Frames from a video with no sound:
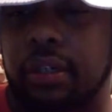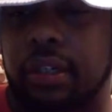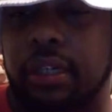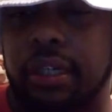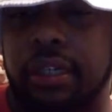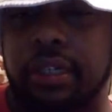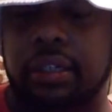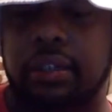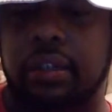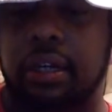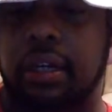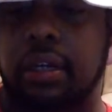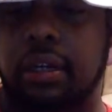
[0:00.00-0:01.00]
then
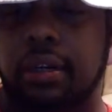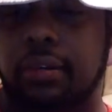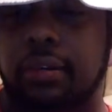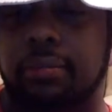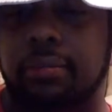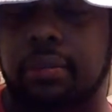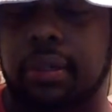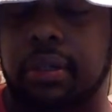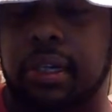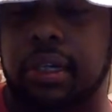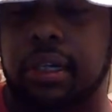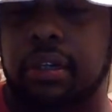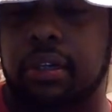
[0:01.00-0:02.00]

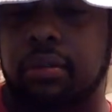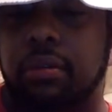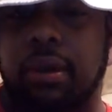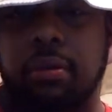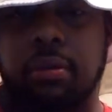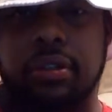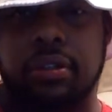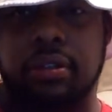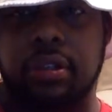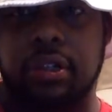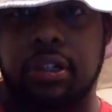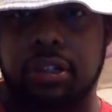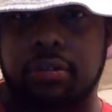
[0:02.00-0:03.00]
what I want you
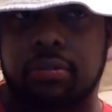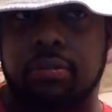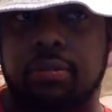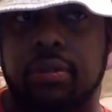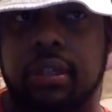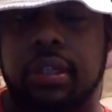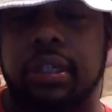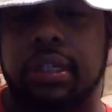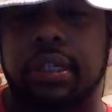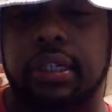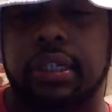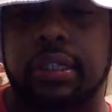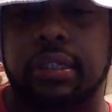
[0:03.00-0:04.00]
to do
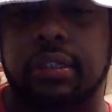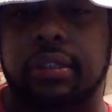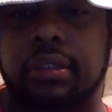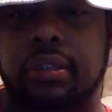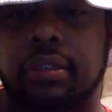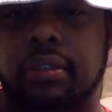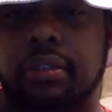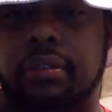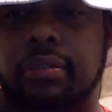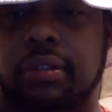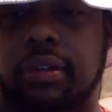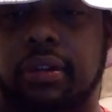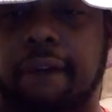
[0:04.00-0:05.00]
is
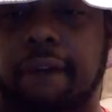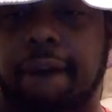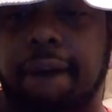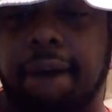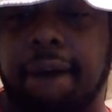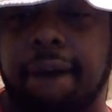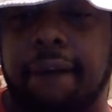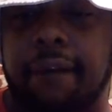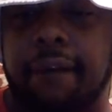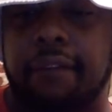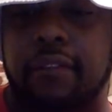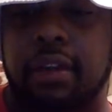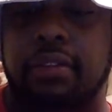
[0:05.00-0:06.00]

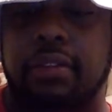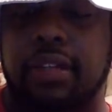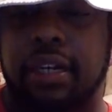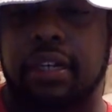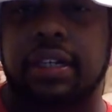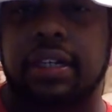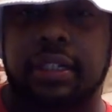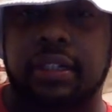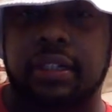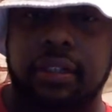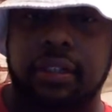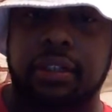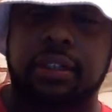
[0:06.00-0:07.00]
stay connected
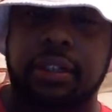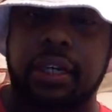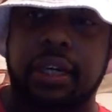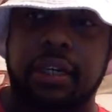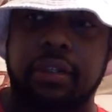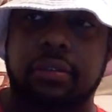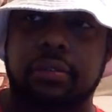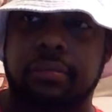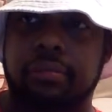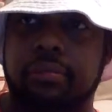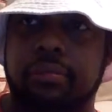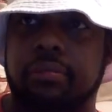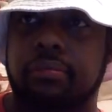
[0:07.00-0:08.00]
to this channel,
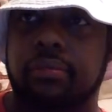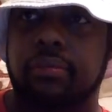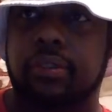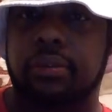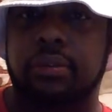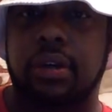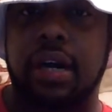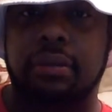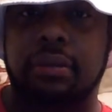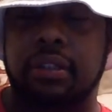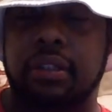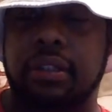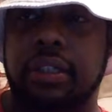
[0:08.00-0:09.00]
subscribe
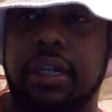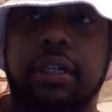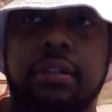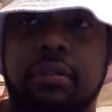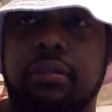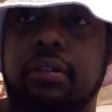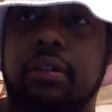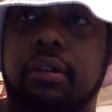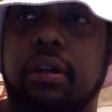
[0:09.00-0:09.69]
to this channel.